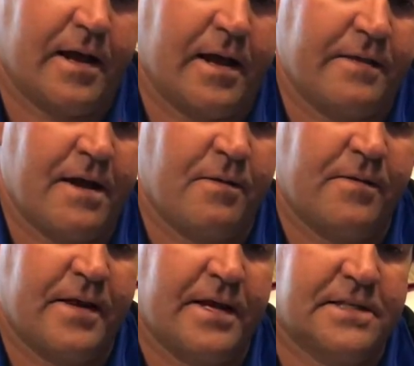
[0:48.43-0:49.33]
And that one
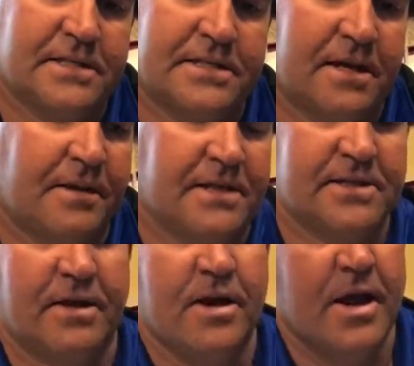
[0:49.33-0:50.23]
there sits up there.
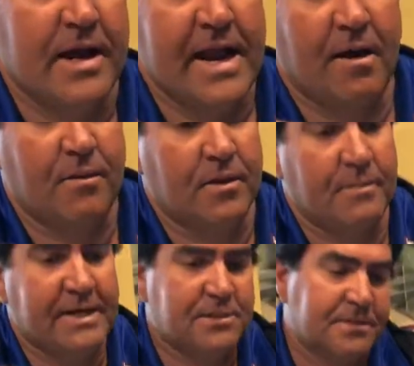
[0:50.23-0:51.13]
So now the
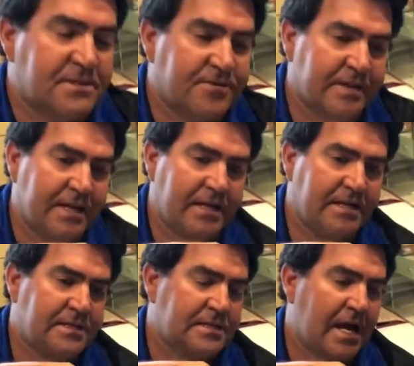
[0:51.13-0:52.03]
measurements for
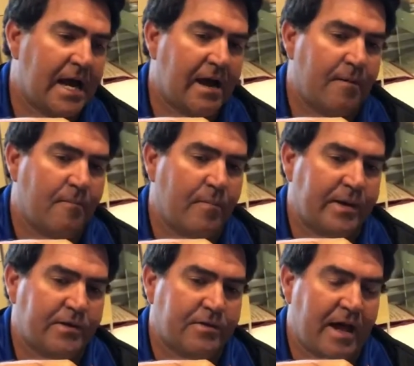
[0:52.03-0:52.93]
these, we
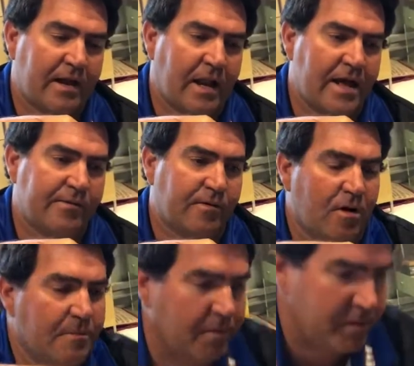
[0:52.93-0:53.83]
do that later
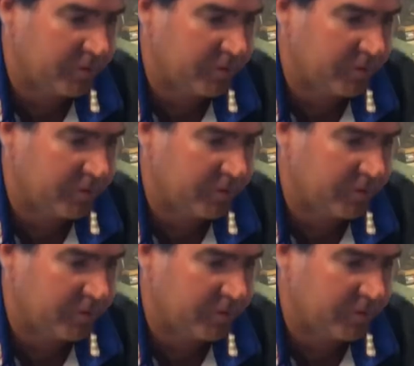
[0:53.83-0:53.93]
on, but we